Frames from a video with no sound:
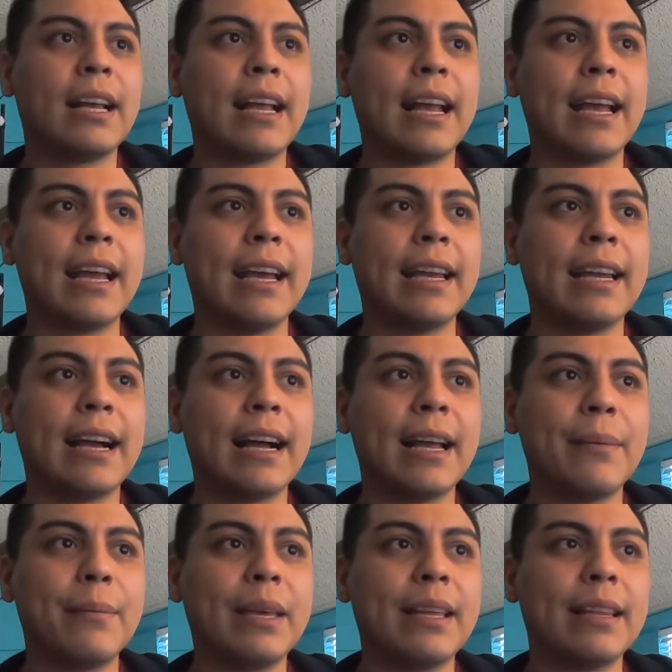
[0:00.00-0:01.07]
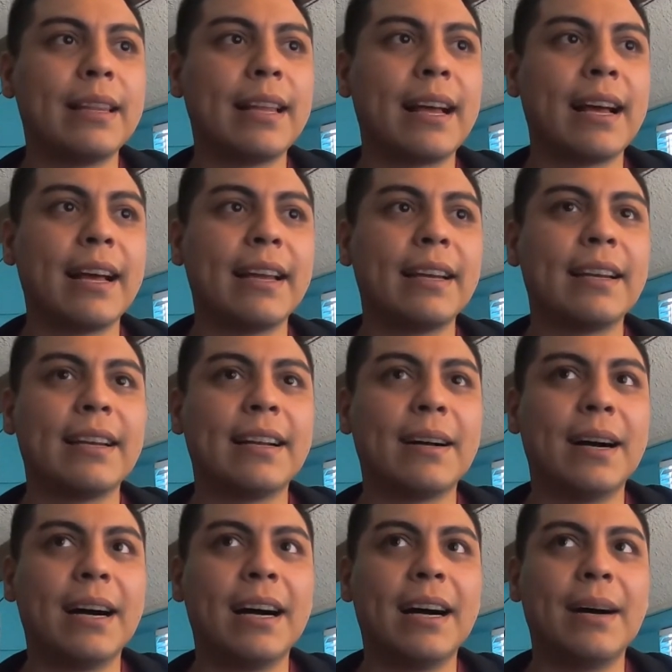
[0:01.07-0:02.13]
And I mean that
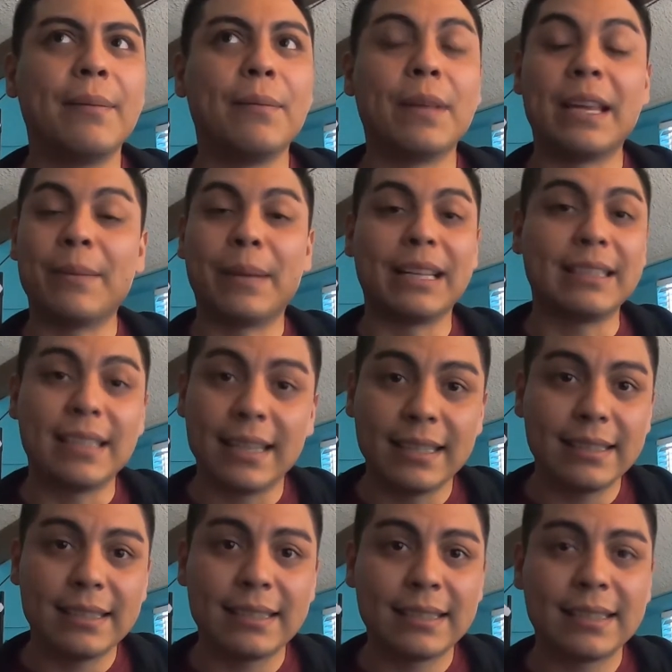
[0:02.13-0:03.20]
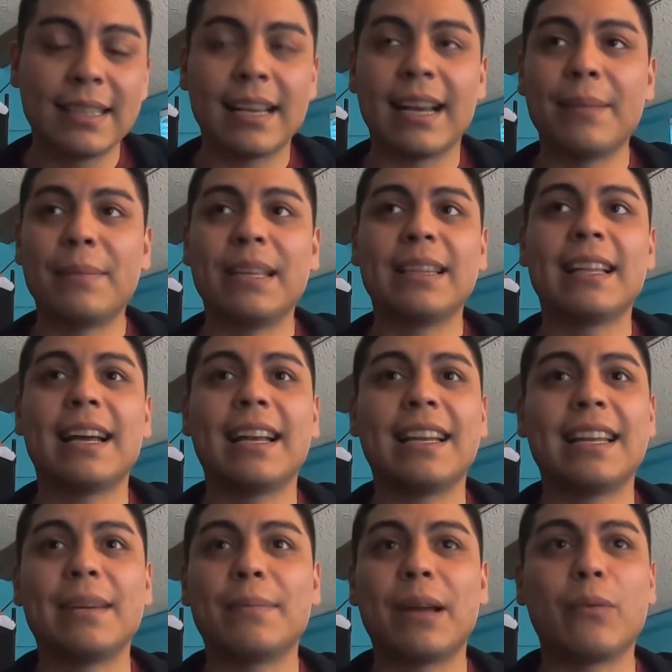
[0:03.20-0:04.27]
in my tuts, I mean that
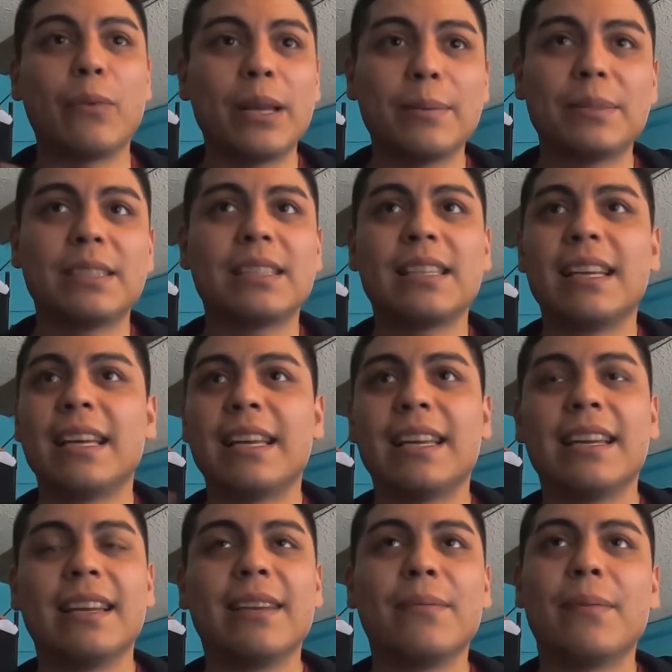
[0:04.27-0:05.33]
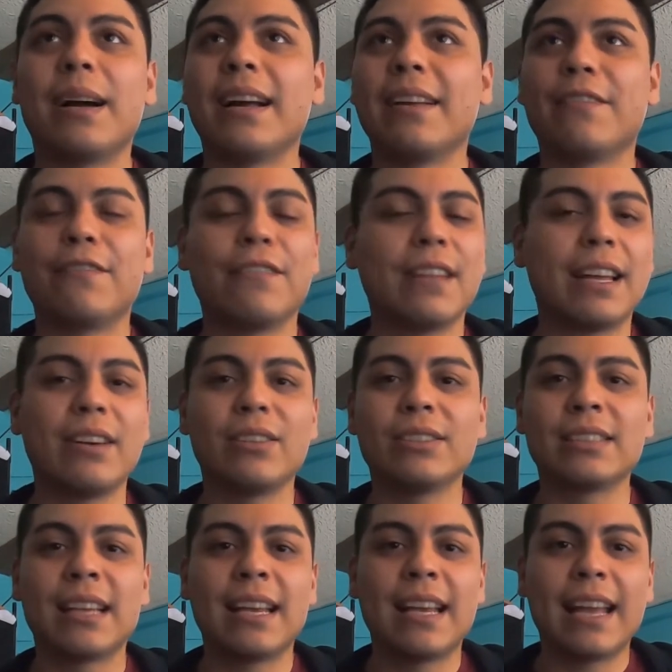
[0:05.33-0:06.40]
in my whips, in my
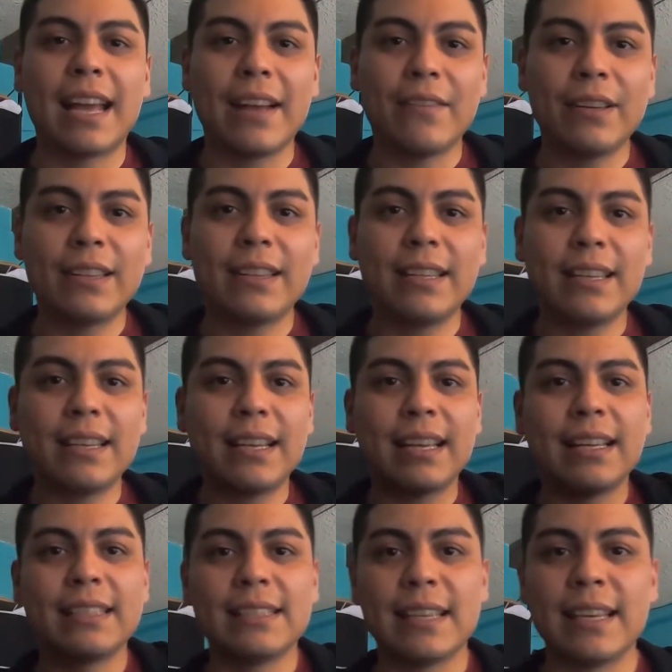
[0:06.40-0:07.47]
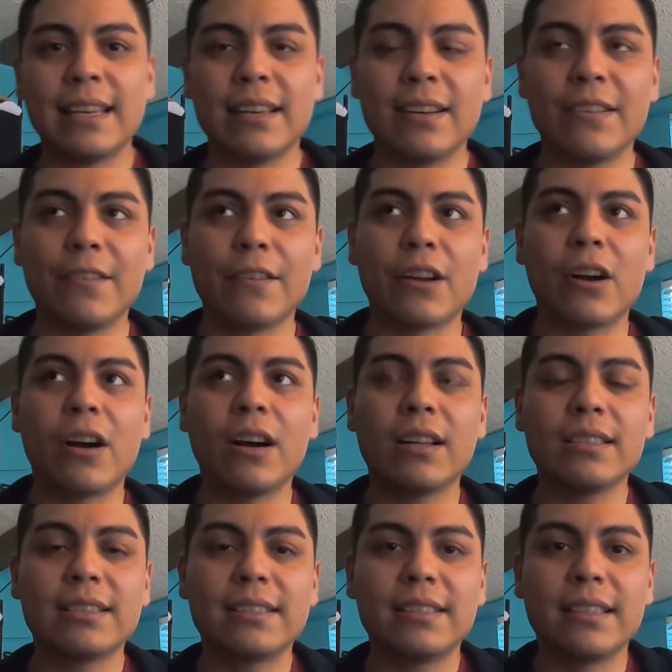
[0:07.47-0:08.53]
flails, everything is in a
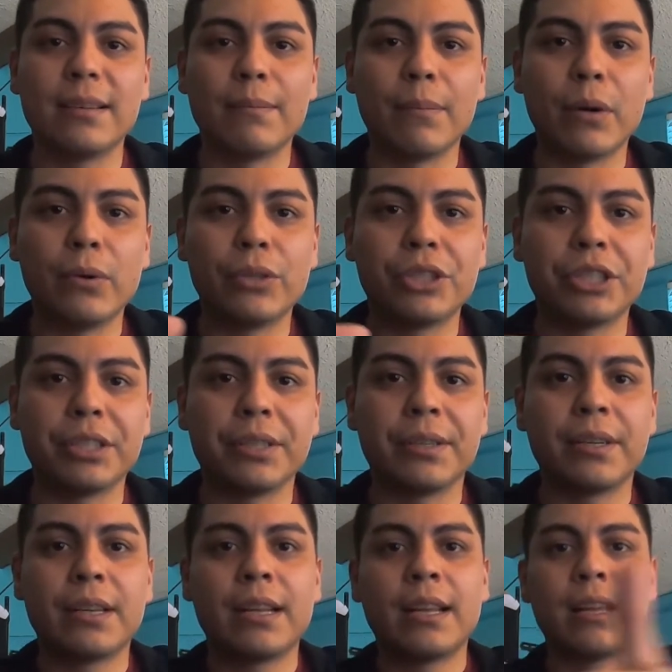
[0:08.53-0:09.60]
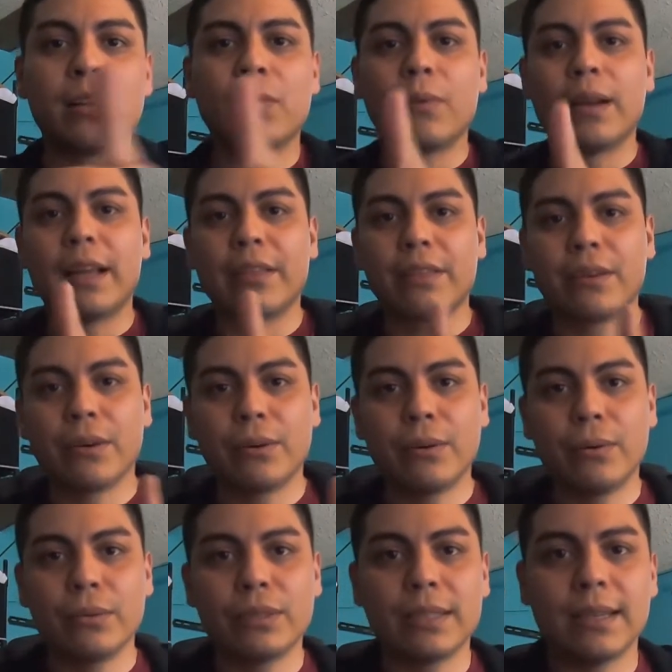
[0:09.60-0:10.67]
constant motion. When I
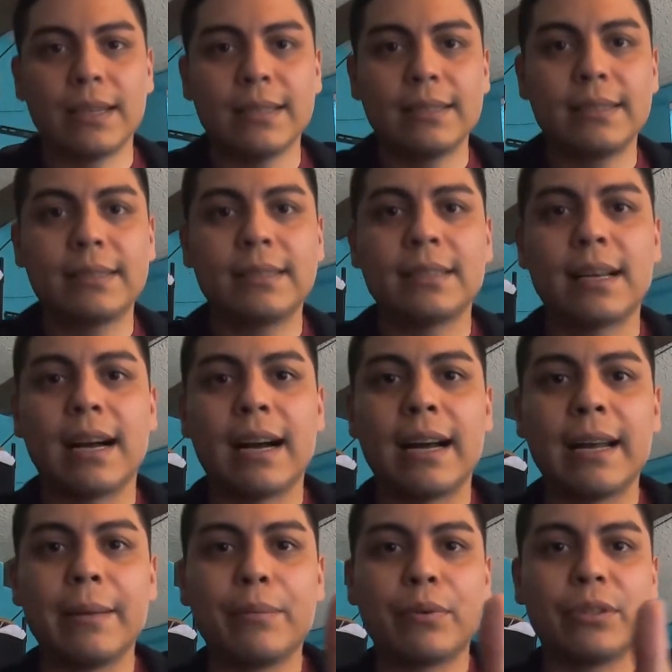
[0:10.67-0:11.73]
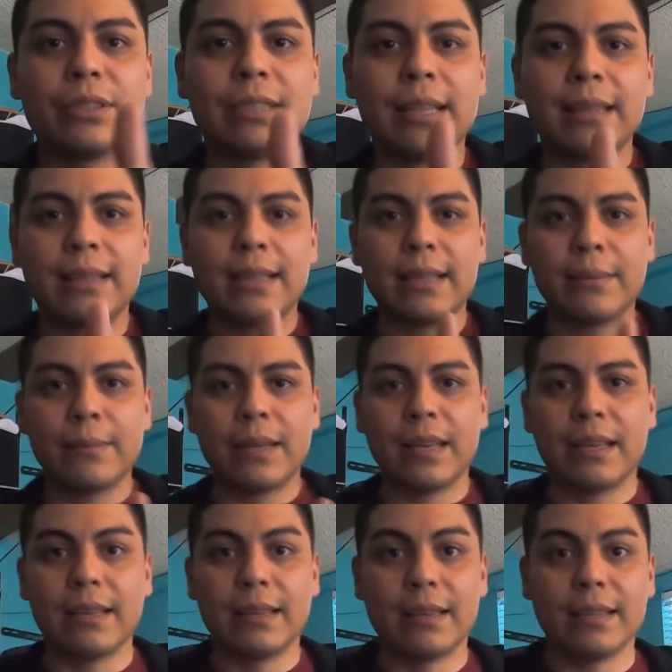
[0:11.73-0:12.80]
throw tuts, I present them
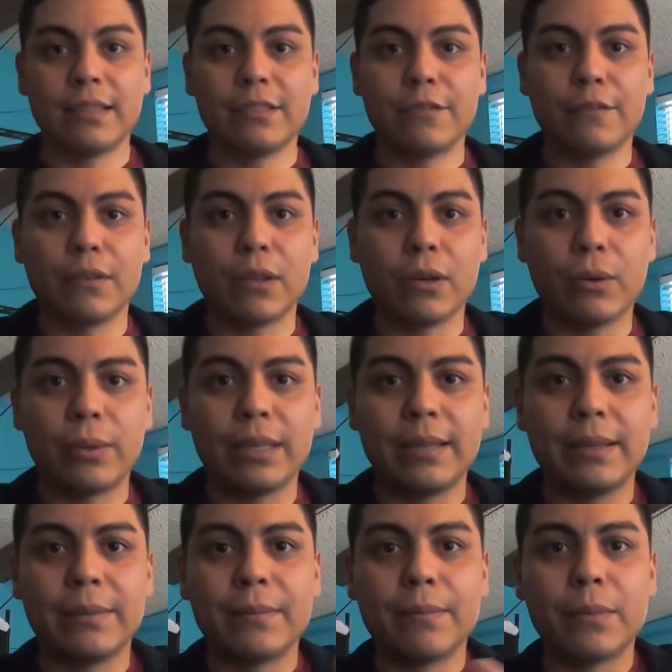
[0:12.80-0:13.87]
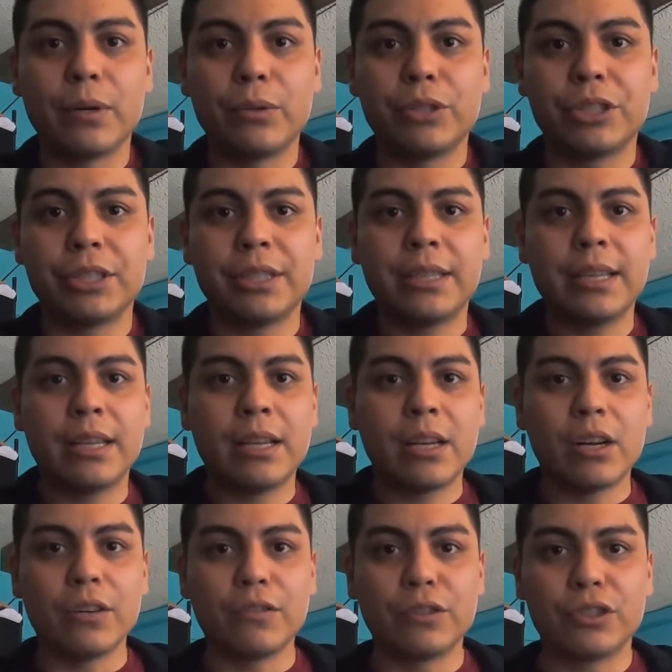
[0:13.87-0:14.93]
in this flowy motion
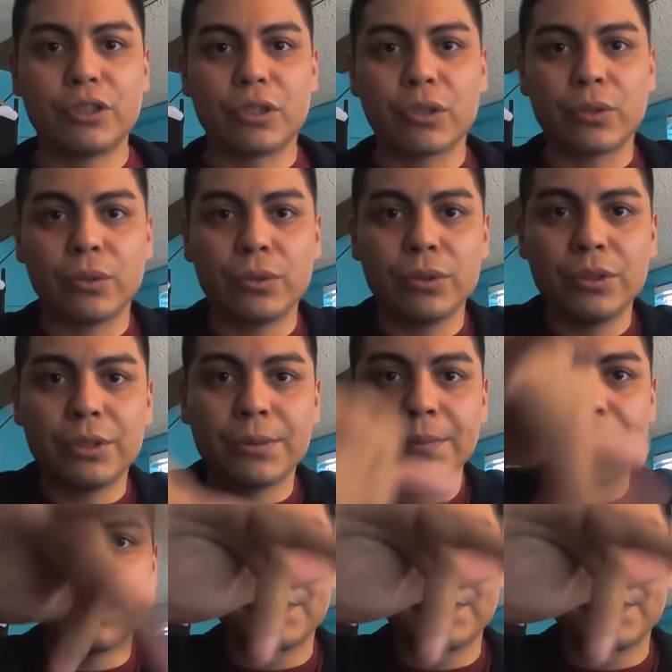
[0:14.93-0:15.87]
of circles.